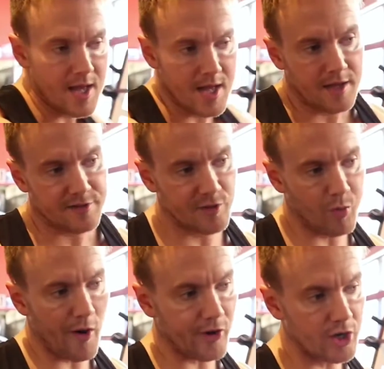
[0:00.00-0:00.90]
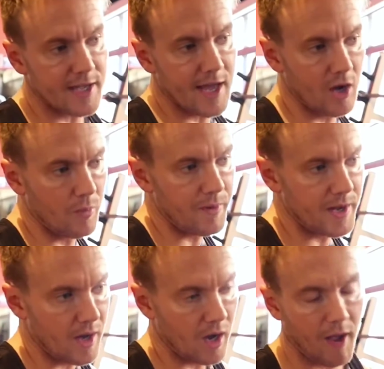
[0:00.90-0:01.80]
This is where it could get a little
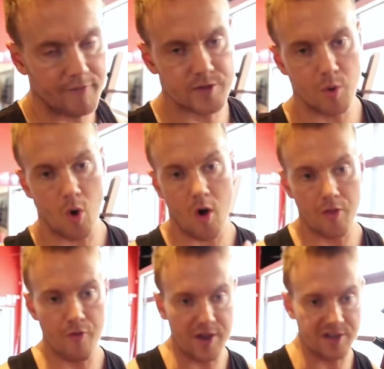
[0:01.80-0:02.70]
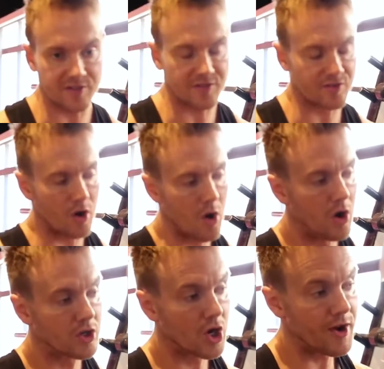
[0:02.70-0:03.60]
bit uncomfortable on the wrists, so
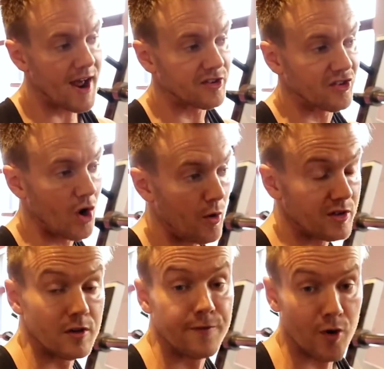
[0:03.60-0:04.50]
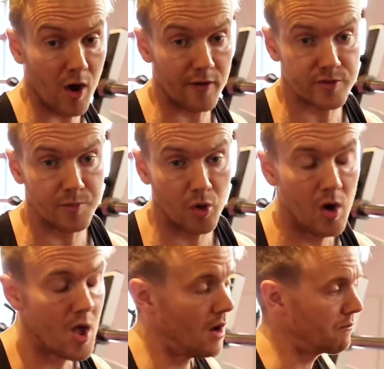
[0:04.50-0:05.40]
go down as low as you feel comfortable.
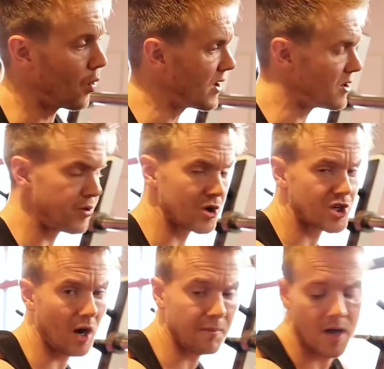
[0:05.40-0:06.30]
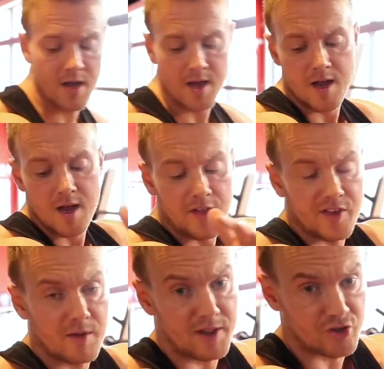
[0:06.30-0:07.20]
When you push up,
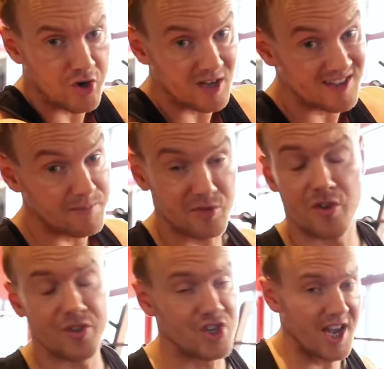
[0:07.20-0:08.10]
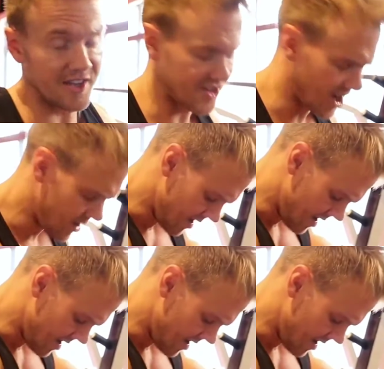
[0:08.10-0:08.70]
think about the triceps, not the chest.